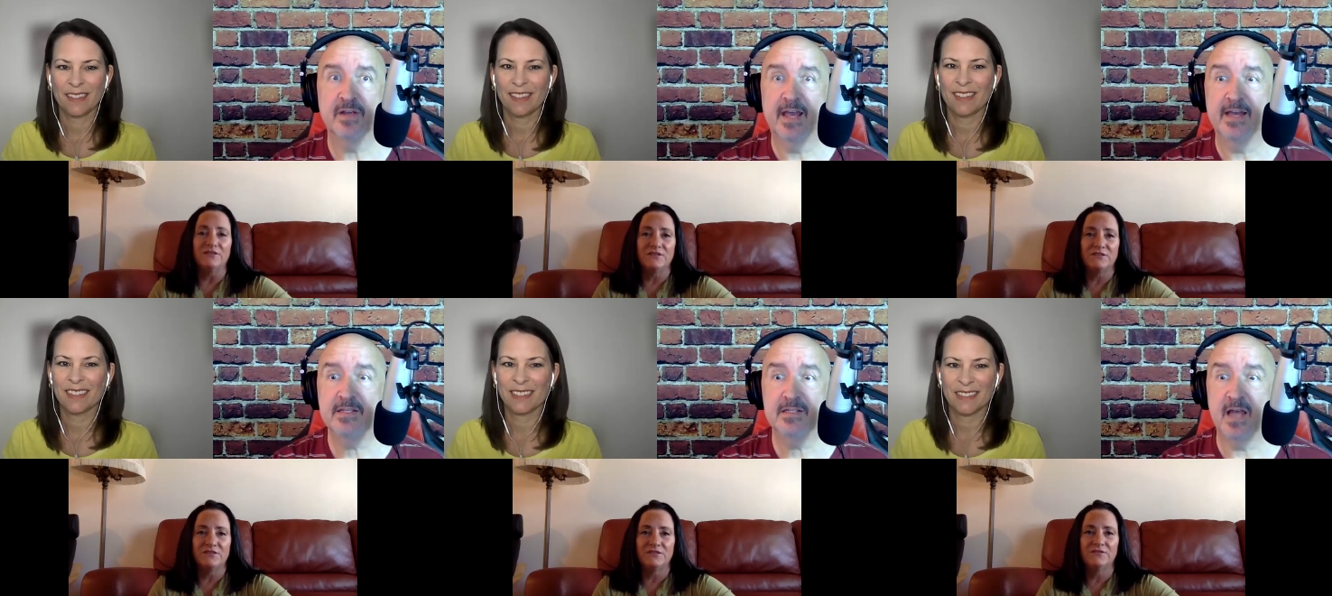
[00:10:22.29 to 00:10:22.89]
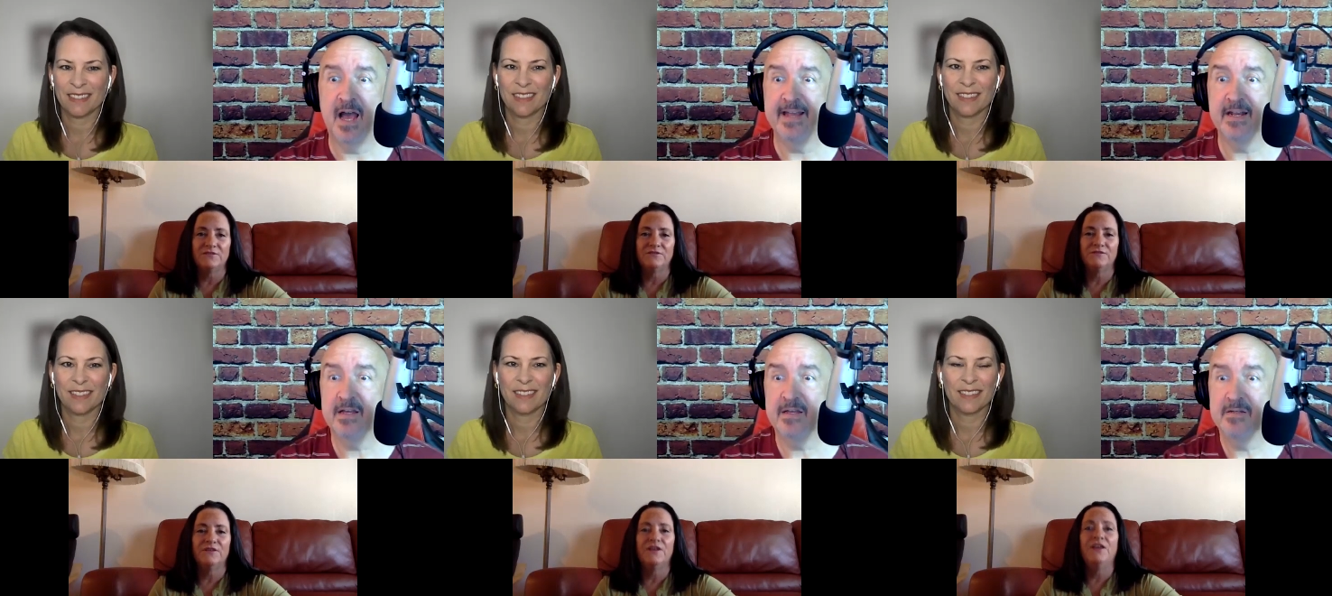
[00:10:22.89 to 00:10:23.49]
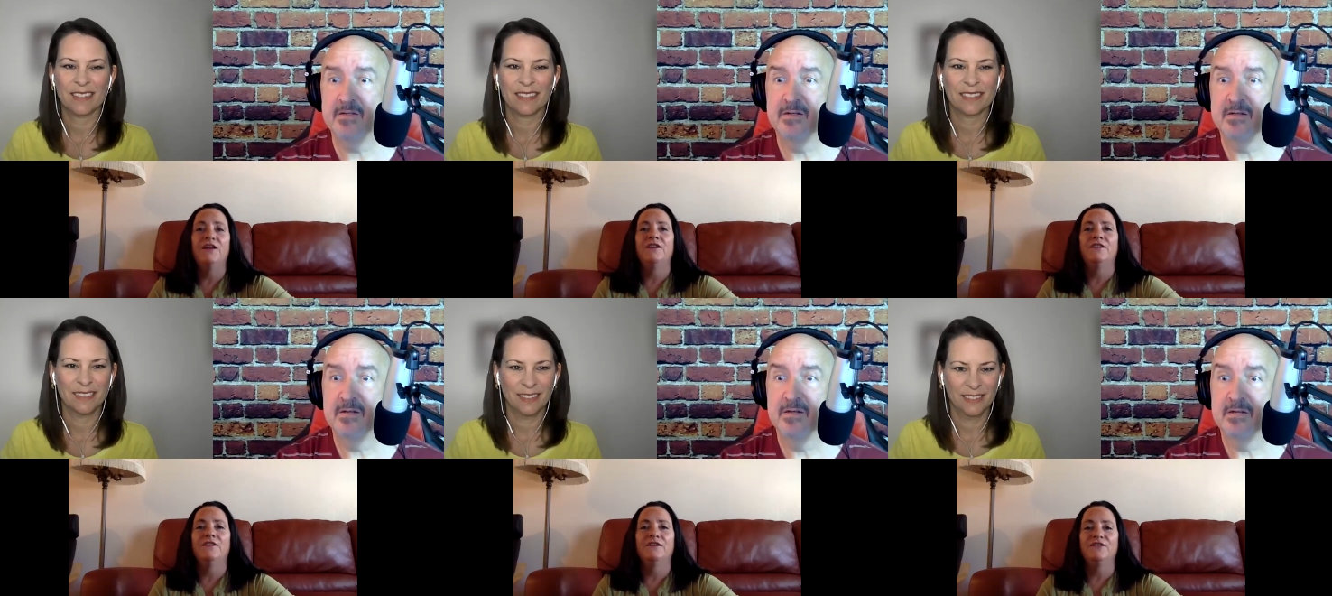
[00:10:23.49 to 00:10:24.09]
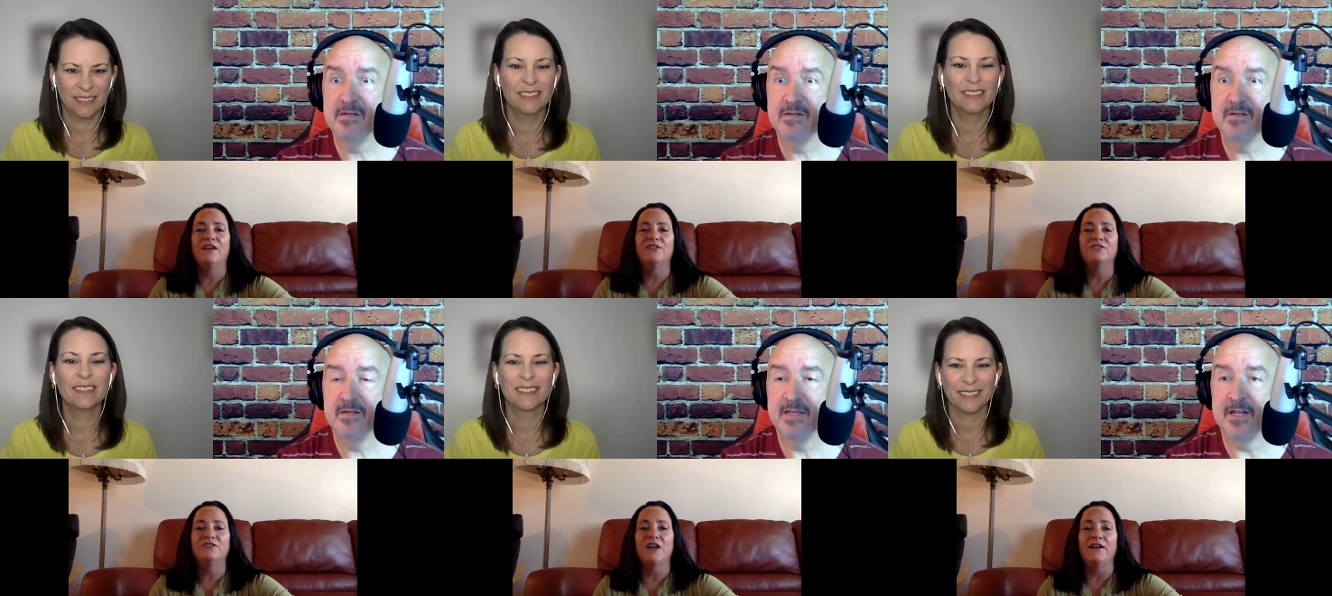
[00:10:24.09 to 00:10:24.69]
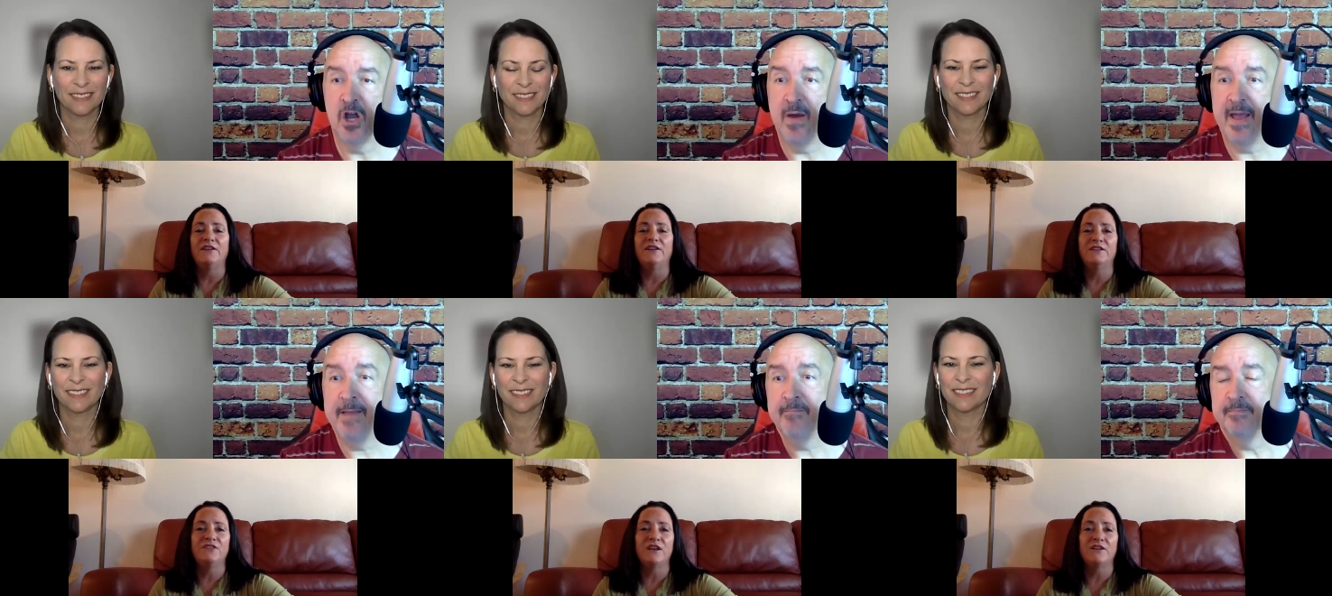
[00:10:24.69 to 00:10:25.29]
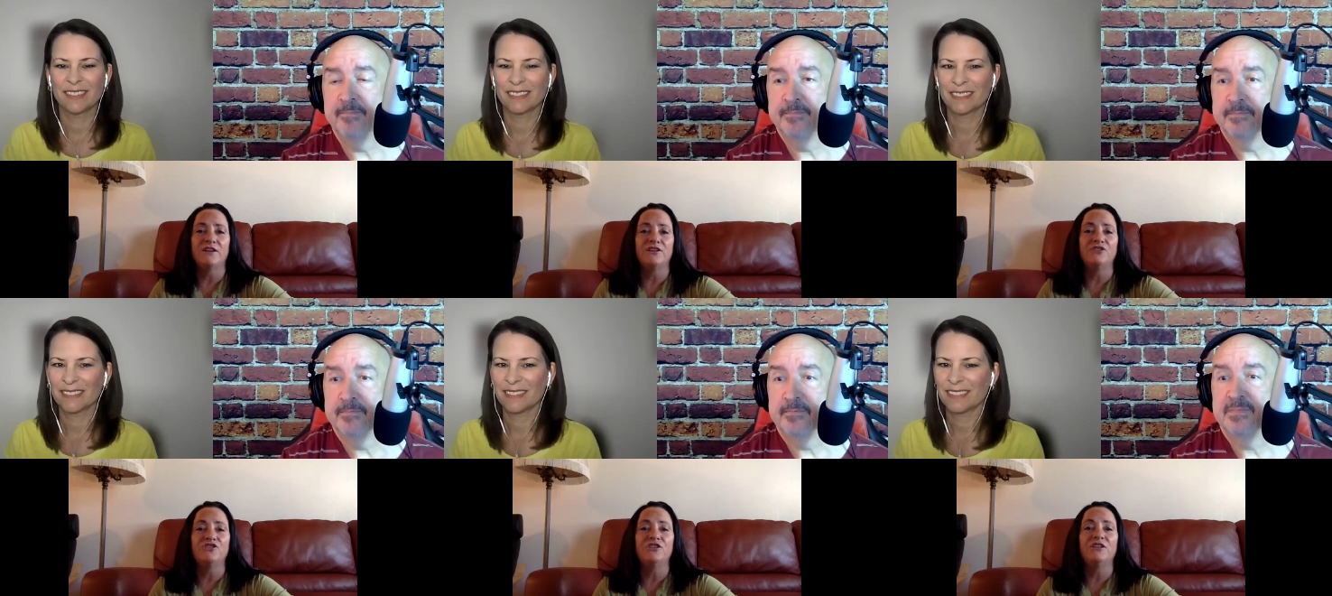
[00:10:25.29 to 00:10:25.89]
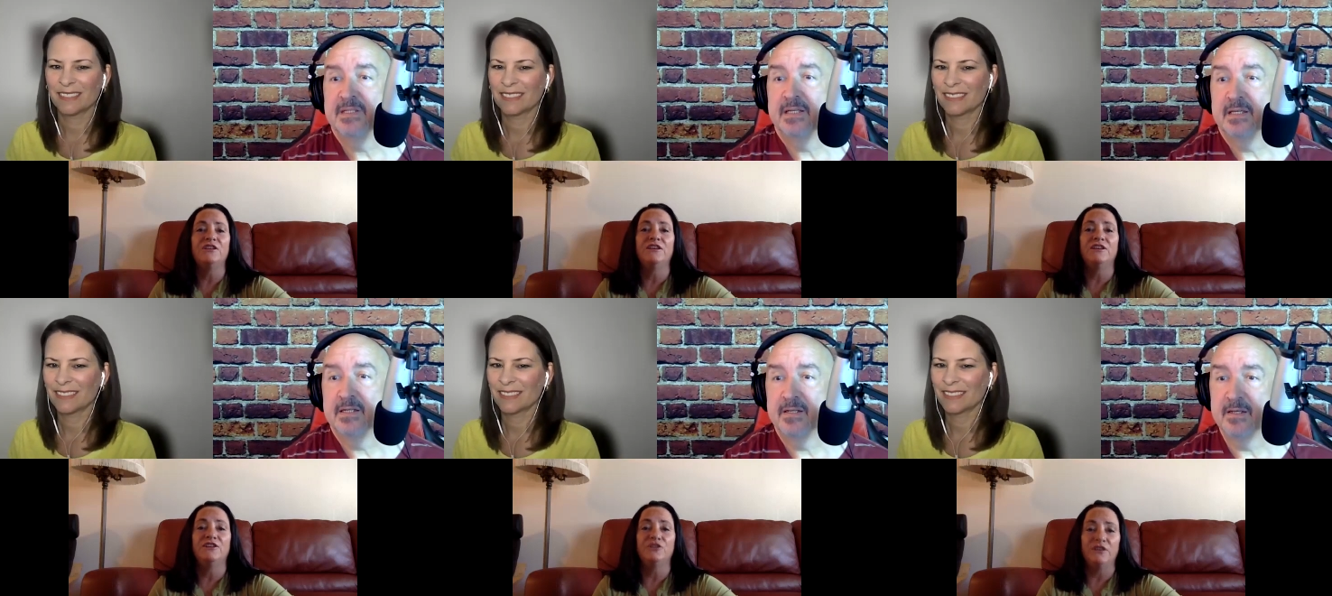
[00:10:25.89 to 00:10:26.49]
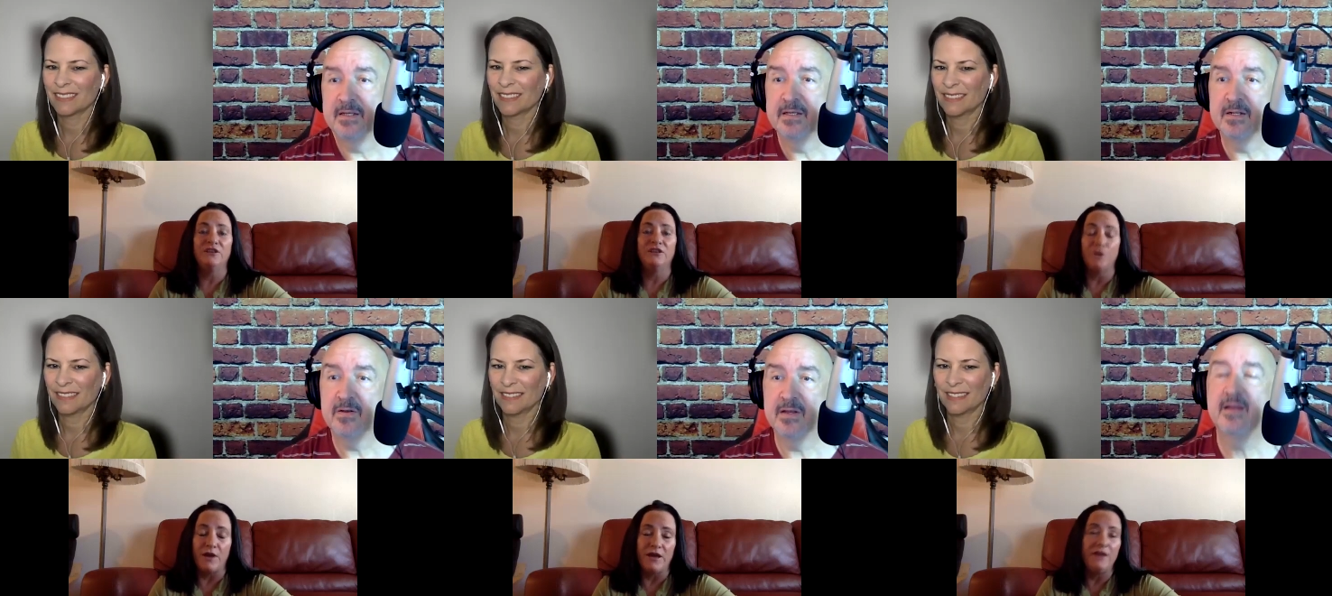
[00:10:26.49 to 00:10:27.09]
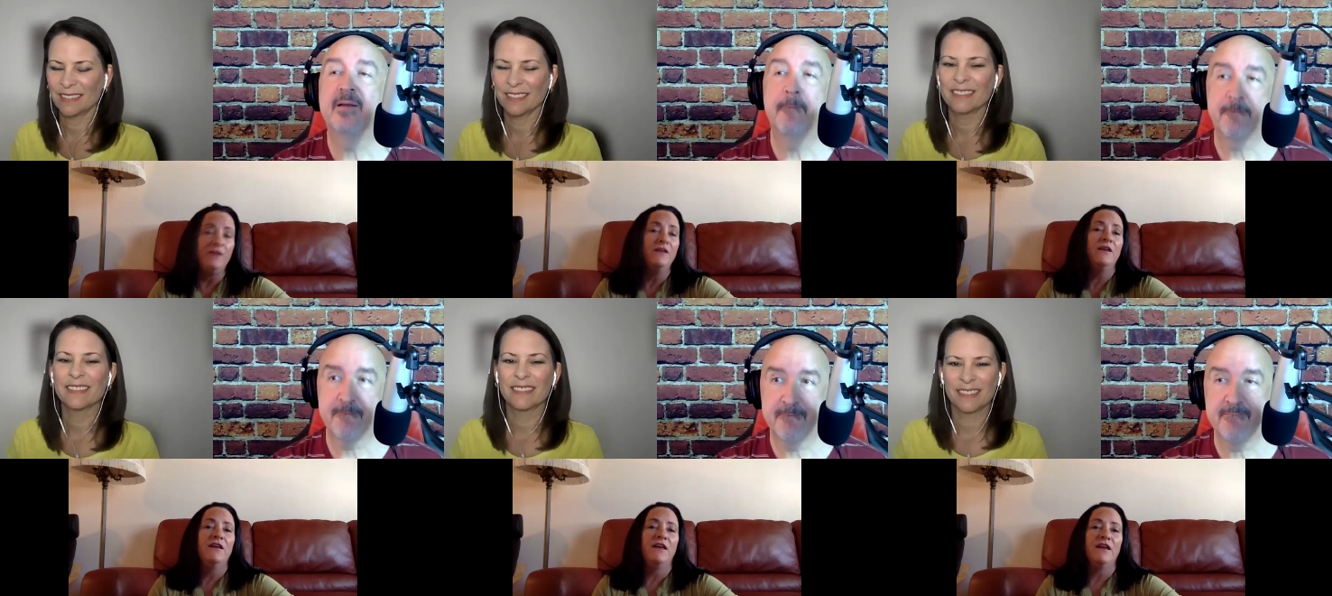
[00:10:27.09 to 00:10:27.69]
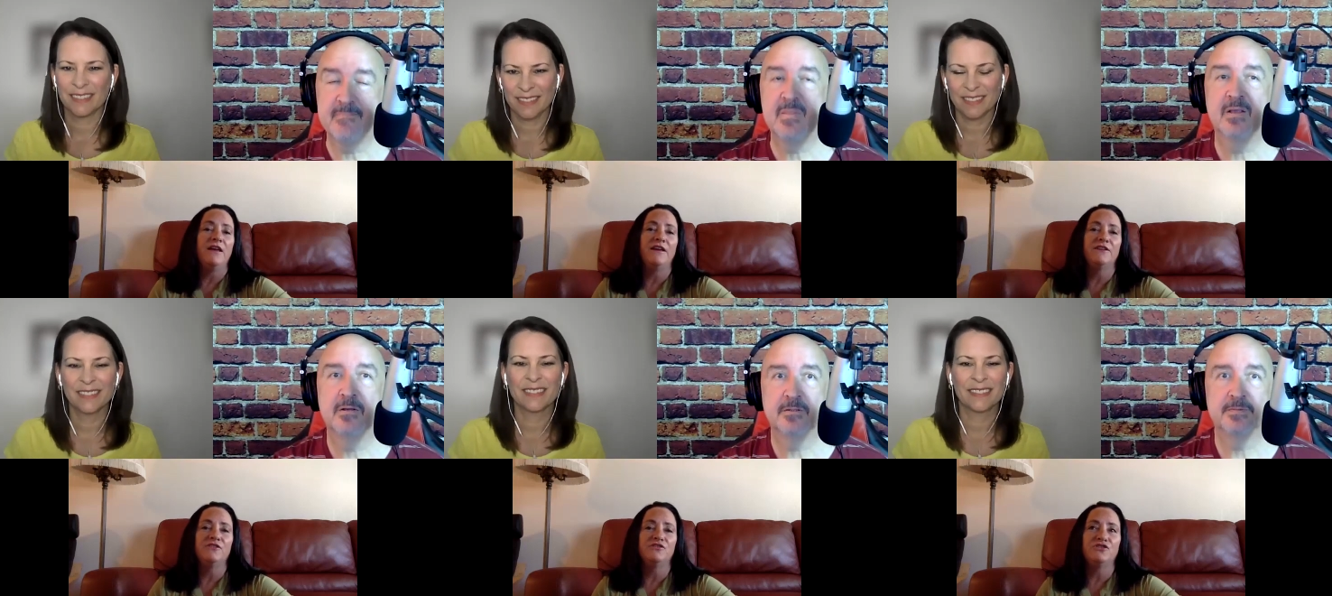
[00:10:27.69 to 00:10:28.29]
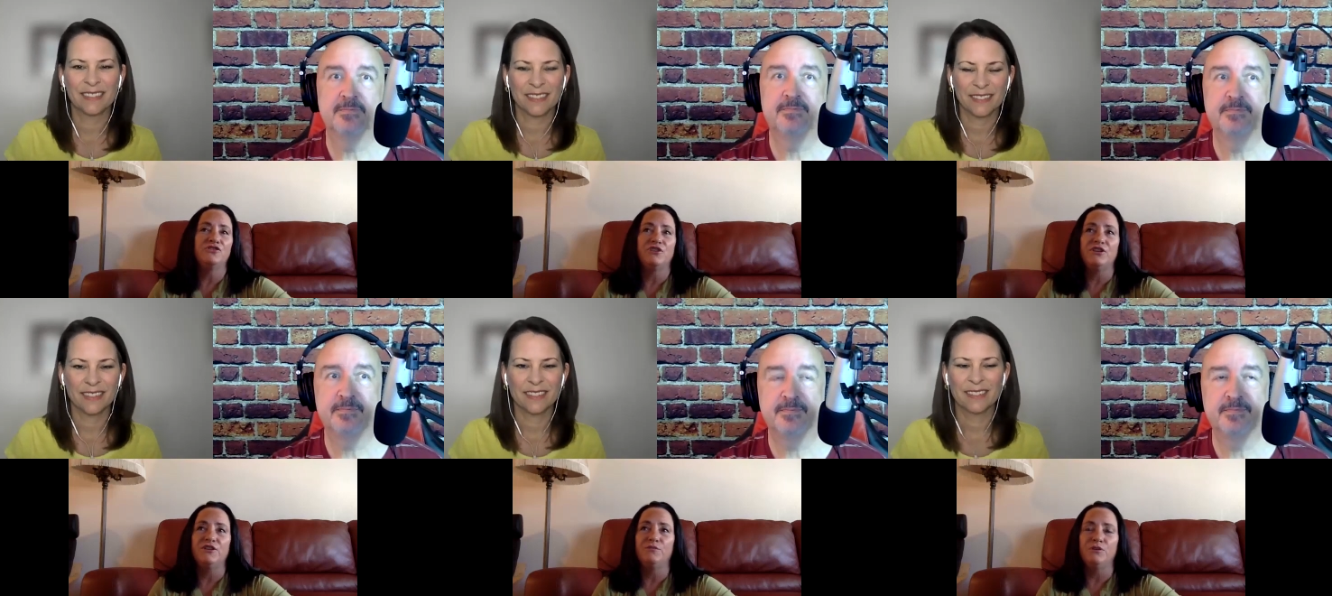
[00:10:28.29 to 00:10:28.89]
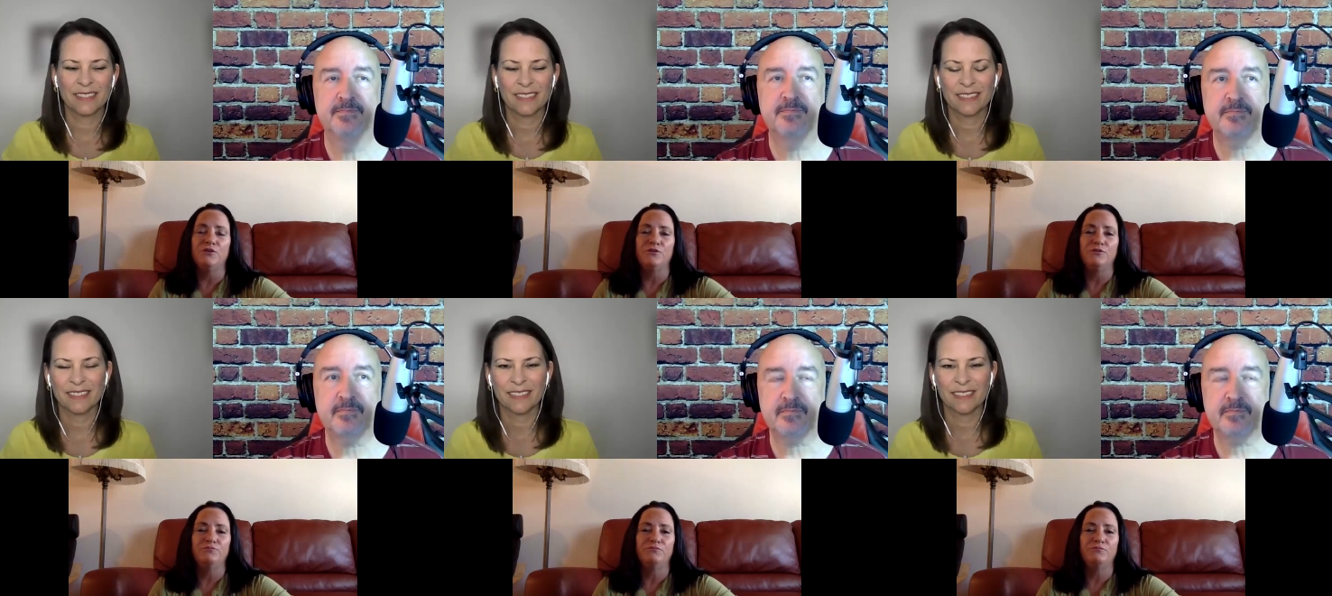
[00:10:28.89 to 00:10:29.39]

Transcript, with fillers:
Speaker 1: guest Ida. Yes, Ida Inoue.
Speaker 2: in Inoue, and she will